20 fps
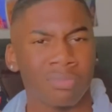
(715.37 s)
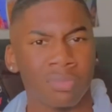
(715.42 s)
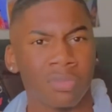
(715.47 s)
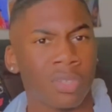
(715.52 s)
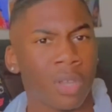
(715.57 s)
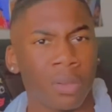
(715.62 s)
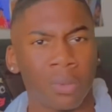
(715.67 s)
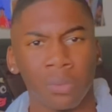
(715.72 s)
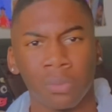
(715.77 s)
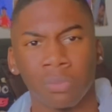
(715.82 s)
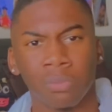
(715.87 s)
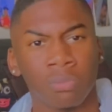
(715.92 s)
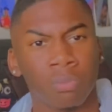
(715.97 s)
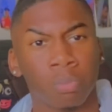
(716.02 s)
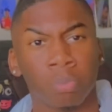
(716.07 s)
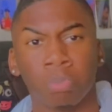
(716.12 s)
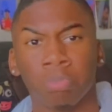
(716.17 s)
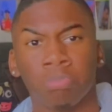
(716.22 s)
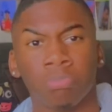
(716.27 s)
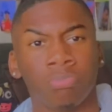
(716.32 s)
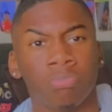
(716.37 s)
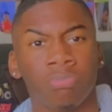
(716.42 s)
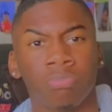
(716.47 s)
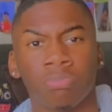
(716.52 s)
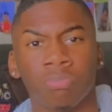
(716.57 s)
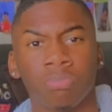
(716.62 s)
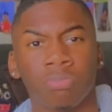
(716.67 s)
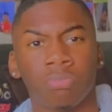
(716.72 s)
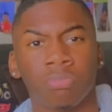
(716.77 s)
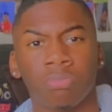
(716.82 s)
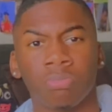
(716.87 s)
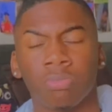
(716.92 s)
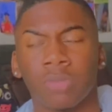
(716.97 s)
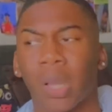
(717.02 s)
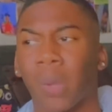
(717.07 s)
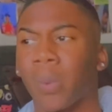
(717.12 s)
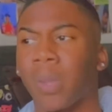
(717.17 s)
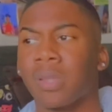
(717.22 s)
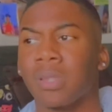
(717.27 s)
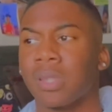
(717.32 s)
Don't,
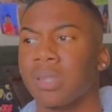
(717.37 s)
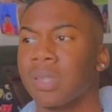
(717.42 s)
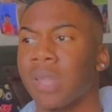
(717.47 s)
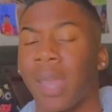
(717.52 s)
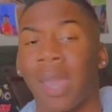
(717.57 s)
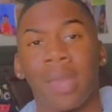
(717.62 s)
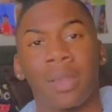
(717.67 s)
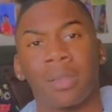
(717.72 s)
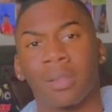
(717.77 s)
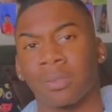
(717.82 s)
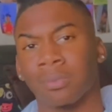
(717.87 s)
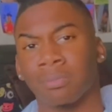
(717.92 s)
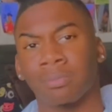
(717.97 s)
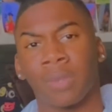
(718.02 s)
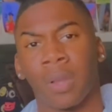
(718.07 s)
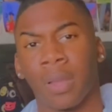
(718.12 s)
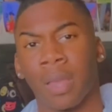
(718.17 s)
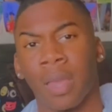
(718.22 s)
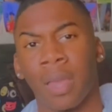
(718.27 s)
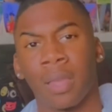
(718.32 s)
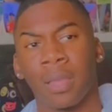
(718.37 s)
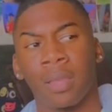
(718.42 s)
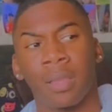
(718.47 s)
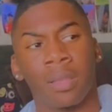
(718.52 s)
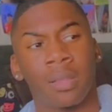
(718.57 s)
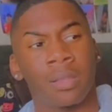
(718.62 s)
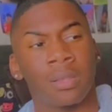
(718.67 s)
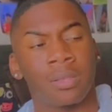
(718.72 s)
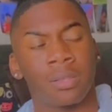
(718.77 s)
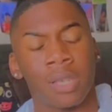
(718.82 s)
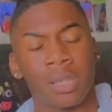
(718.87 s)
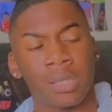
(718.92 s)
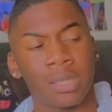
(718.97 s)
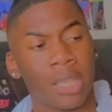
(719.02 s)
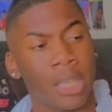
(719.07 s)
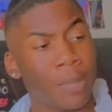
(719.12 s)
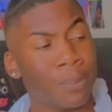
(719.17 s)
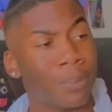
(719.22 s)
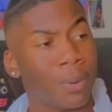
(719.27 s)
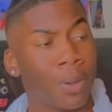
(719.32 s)
don't entertain them, okay? Just
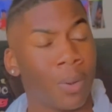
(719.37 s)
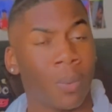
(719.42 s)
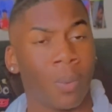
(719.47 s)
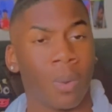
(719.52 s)
keep on